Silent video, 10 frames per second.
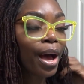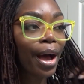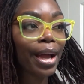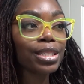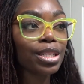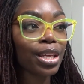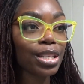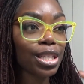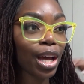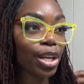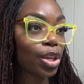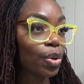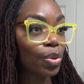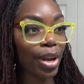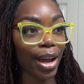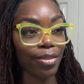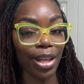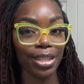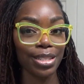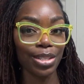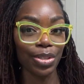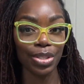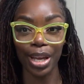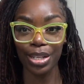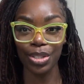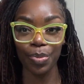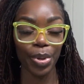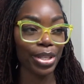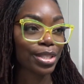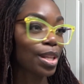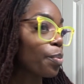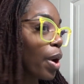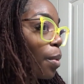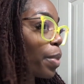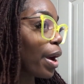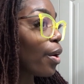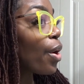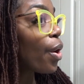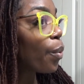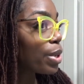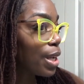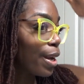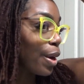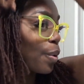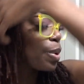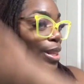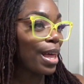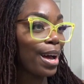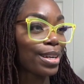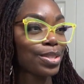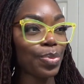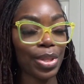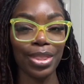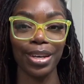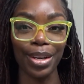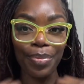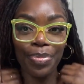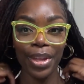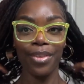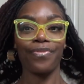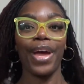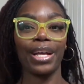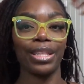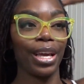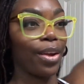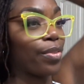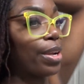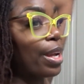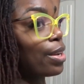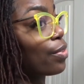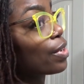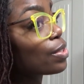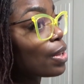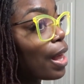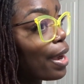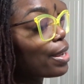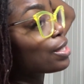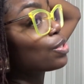I actually think it's kind of cute that I have like these little texture pieces that pop out, which kind of go with locks, with the fact that every individual lock is